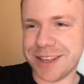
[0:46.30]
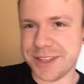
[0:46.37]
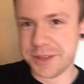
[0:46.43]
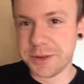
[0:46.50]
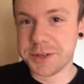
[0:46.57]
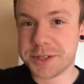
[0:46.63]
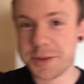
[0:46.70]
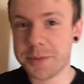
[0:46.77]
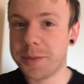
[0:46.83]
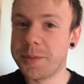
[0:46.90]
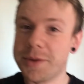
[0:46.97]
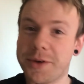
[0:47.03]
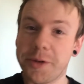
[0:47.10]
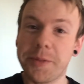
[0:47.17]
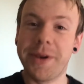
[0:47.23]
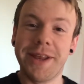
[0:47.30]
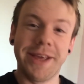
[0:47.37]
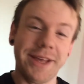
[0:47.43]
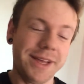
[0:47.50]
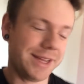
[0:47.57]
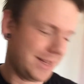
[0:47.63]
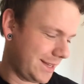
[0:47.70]
Usually when we come in
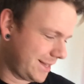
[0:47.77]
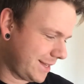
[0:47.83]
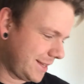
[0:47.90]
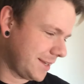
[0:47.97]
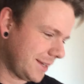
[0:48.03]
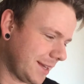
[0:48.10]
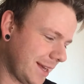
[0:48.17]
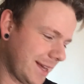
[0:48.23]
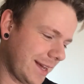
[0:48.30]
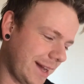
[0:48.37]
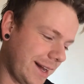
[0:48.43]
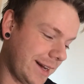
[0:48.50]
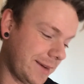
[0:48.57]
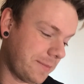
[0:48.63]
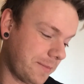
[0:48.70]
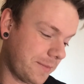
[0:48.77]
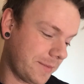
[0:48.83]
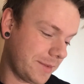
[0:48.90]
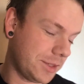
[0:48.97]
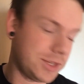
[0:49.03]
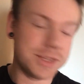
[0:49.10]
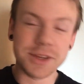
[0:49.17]
here, um,
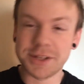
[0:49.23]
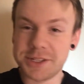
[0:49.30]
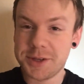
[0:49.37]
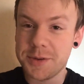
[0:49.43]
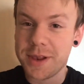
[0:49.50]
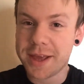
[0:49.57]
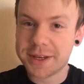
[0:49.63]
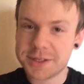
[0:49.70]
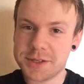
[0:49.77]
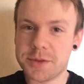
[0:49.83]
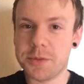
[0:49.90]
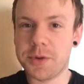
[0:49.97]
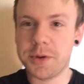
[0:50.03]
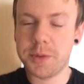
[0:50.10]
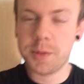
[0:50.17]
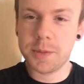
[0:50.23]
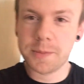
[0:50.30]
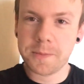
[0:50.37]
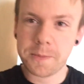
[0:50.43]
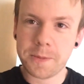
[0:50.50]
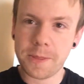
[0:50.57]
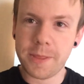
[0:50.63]
she's got two legs through
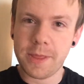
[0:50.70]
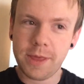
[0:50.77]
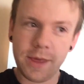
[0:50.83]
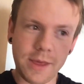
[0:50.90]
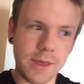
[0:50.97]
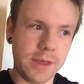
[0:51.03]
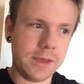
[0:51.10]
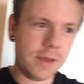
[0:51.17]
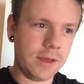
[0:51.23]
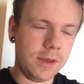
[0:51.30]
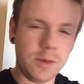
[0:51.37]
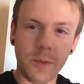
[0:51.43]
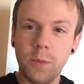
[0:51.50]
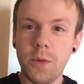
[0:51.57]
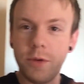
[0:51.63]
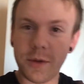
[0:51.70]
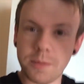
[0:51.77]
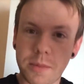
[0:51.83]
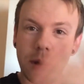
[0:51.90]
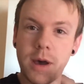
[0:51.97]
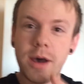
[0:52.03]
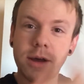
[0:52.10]
the wooden
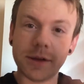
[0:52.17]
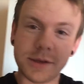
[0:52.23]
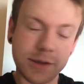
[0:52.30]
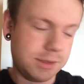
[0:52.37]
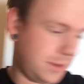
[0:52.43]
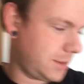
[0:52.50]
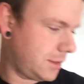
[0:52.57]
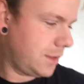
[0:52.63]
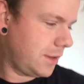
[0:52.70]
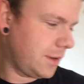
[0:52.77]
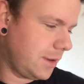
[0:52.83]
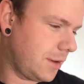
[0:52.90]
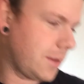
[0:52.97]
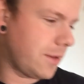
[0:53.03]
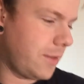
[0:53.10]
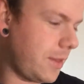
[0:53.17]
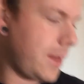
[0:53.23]
parts on